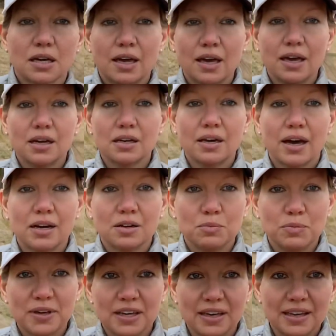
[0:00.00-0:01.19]
and kind of
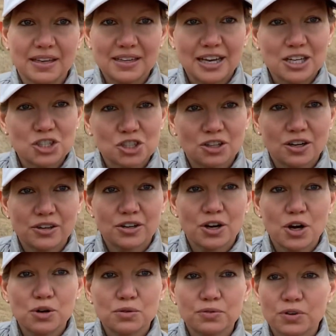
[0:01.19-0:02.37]
be in nature on their
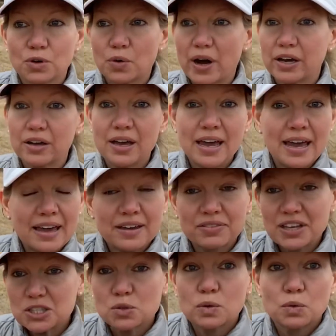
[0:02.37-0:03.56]
own for a while. If
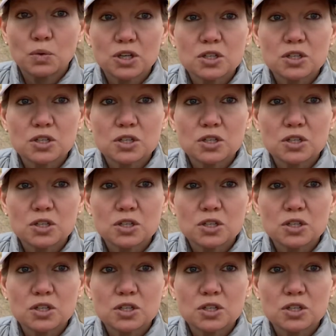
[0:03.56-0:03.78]
that's what works